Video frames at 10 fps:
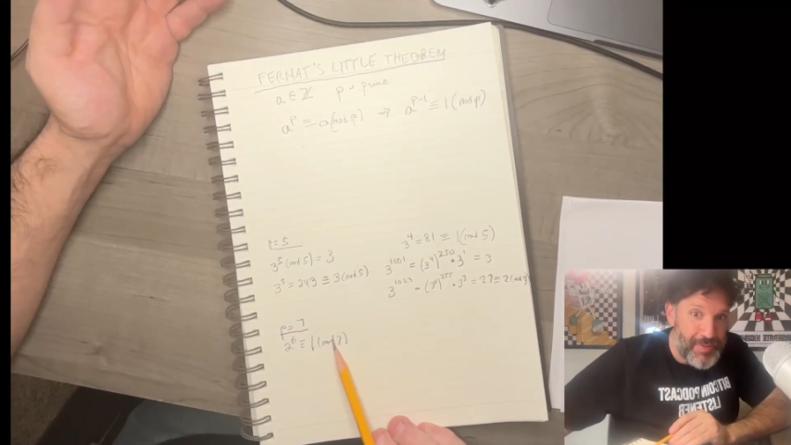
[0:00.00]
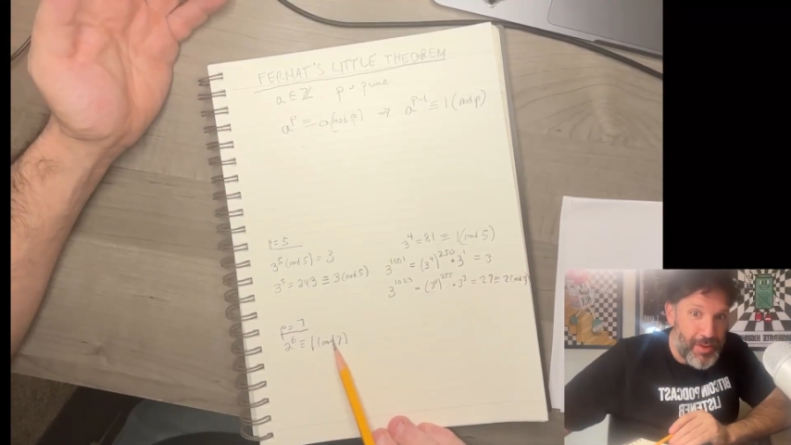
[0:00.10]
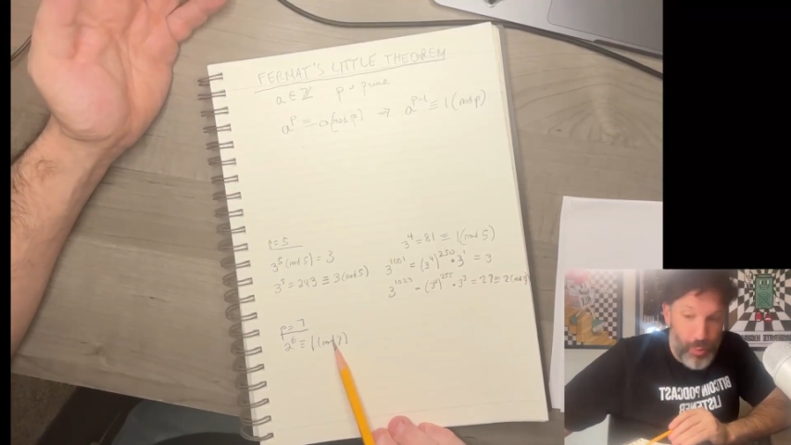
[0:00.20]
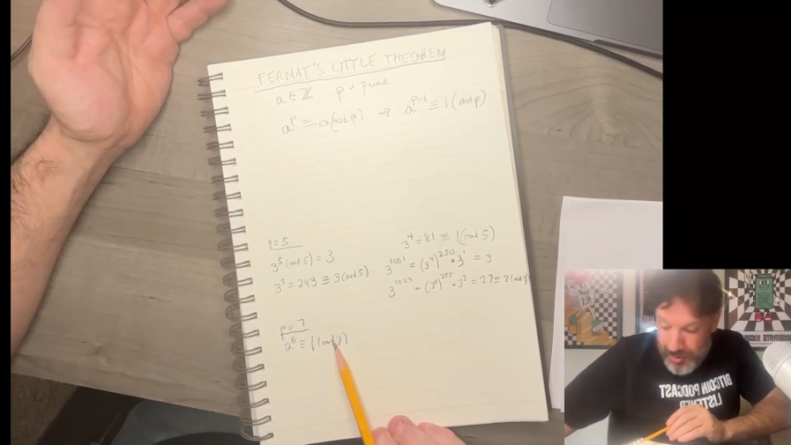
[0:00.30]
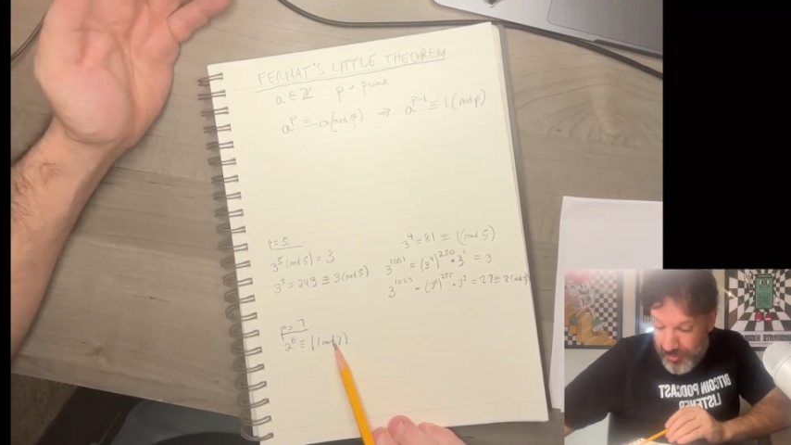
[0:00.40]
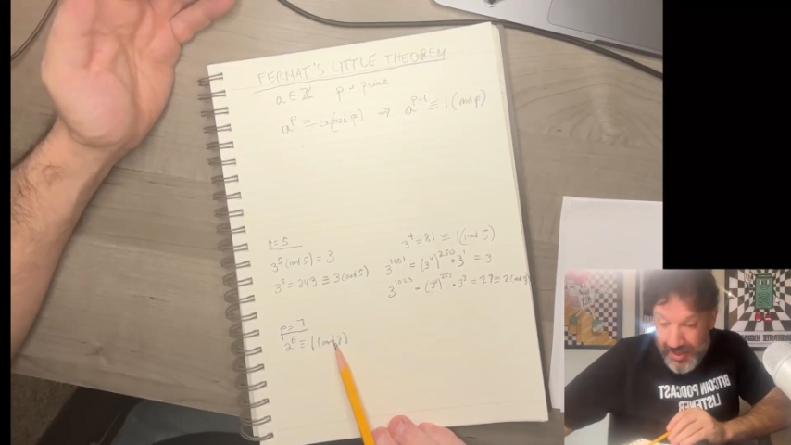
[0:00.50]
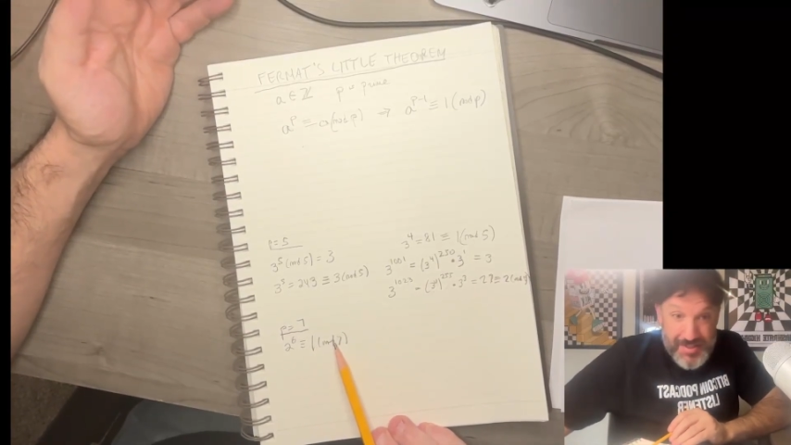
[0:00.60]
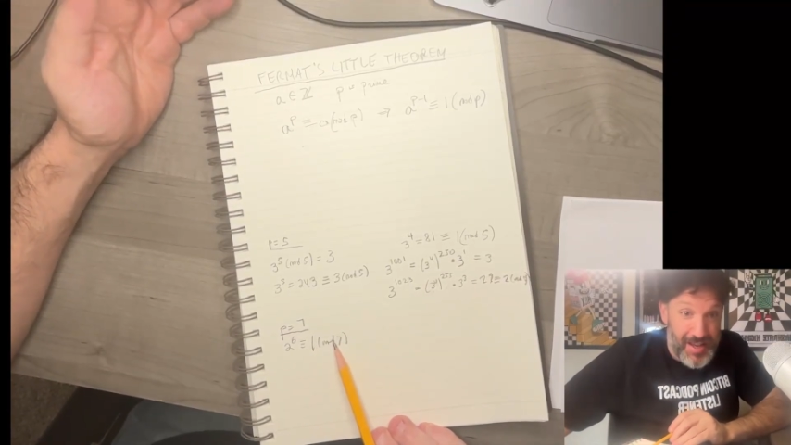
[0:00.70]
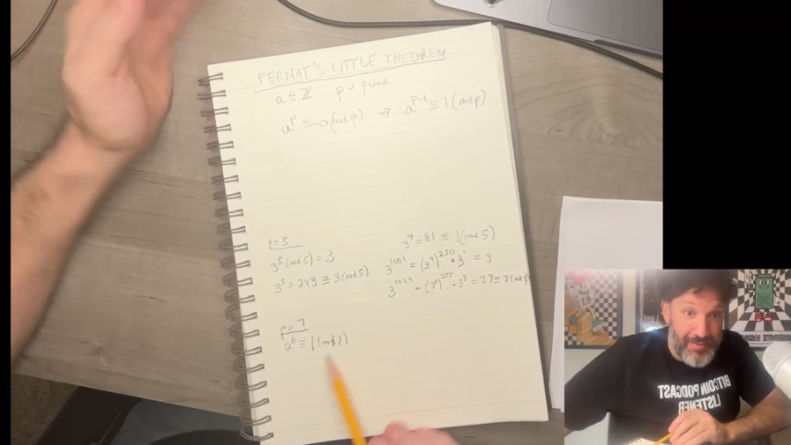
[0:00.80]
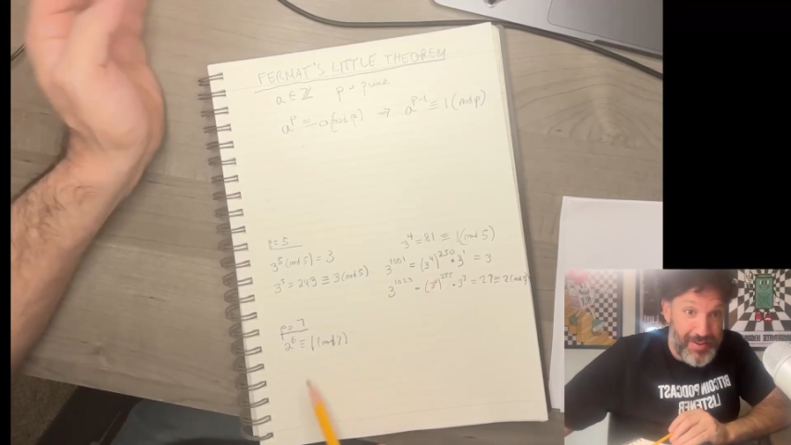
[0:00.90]
1 mod
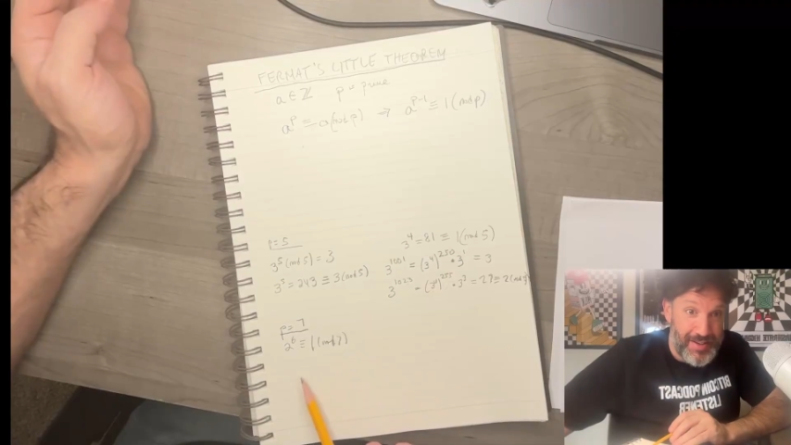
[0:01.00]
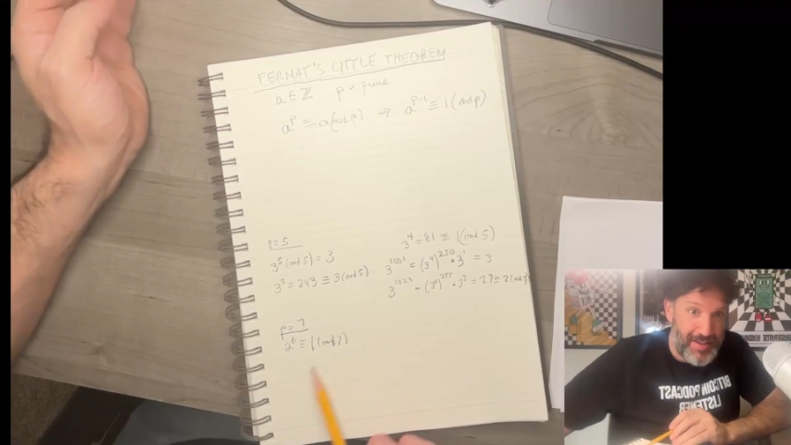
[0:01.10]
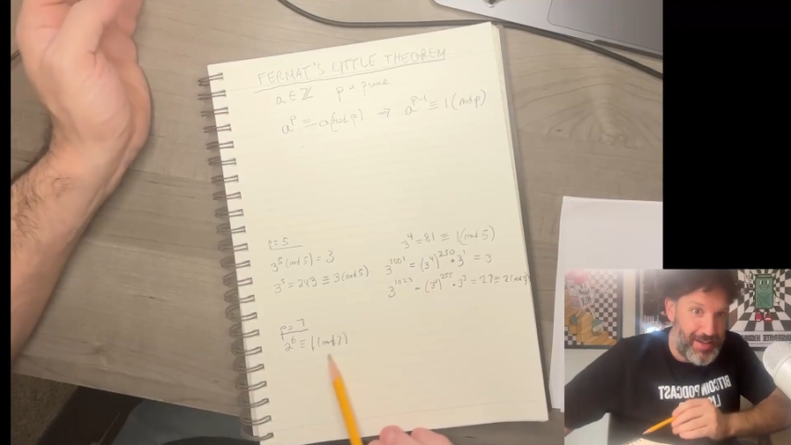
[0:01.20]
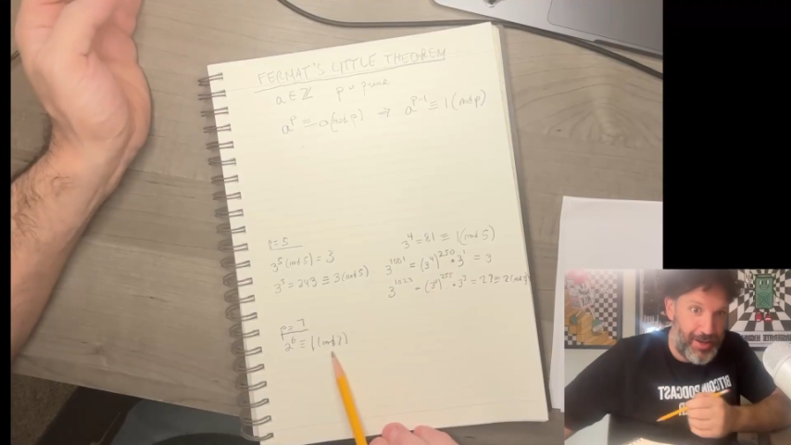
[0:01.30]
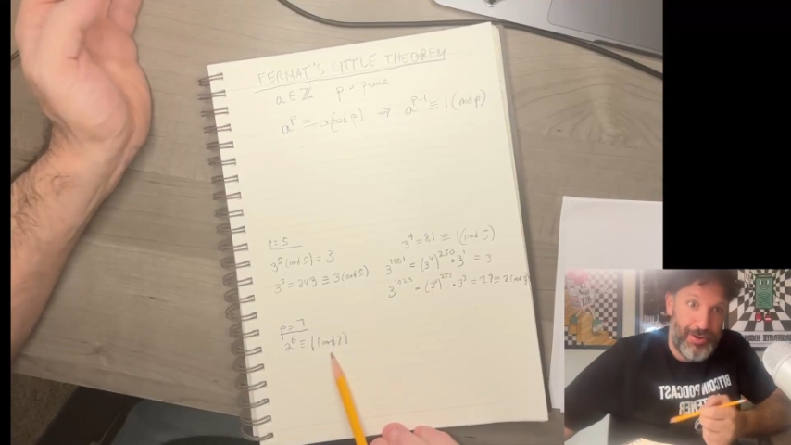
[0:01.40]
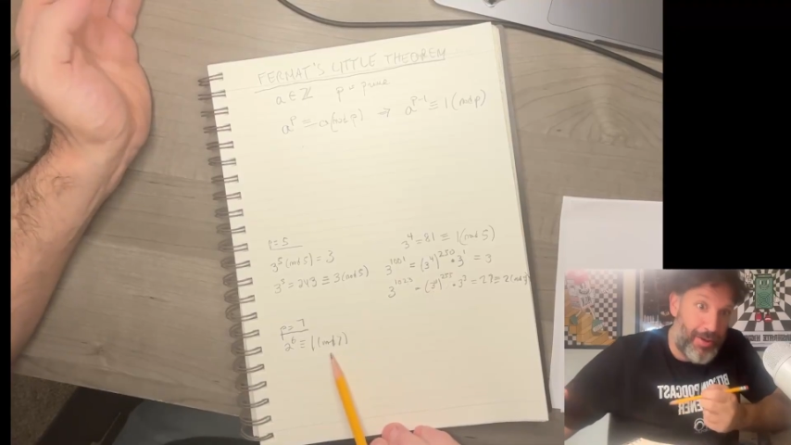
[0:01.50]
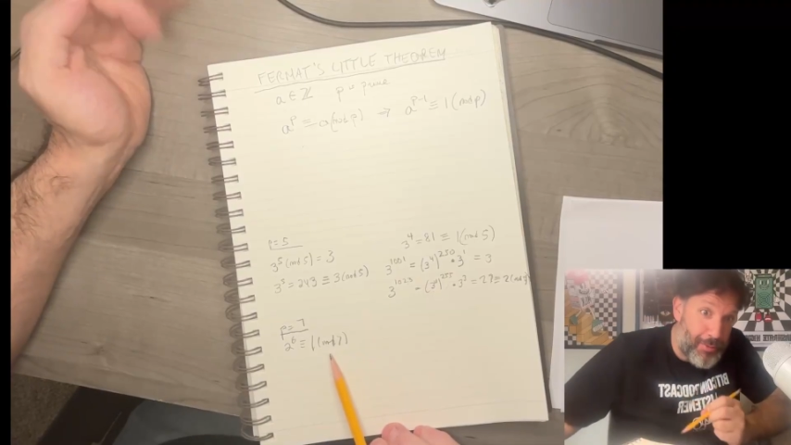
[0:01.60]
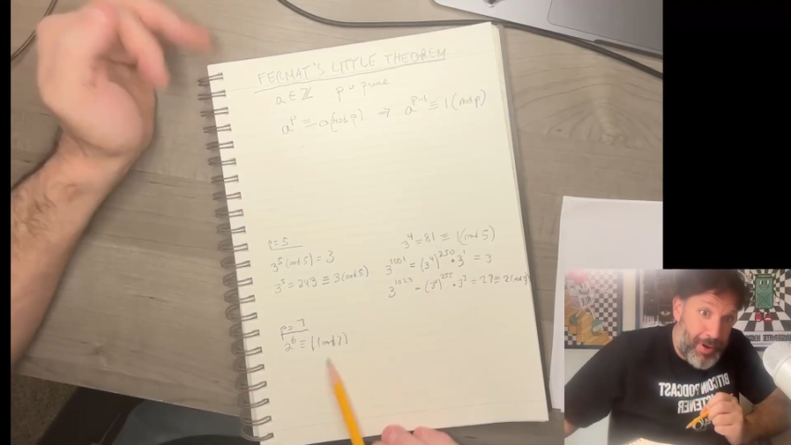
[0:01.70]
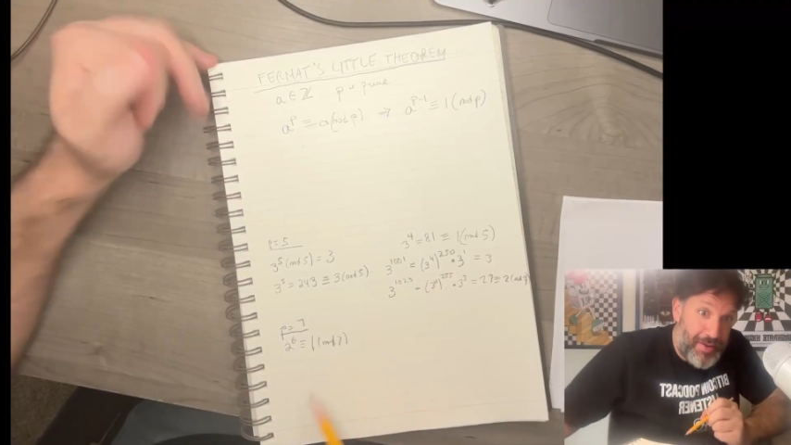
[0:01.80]
7, another way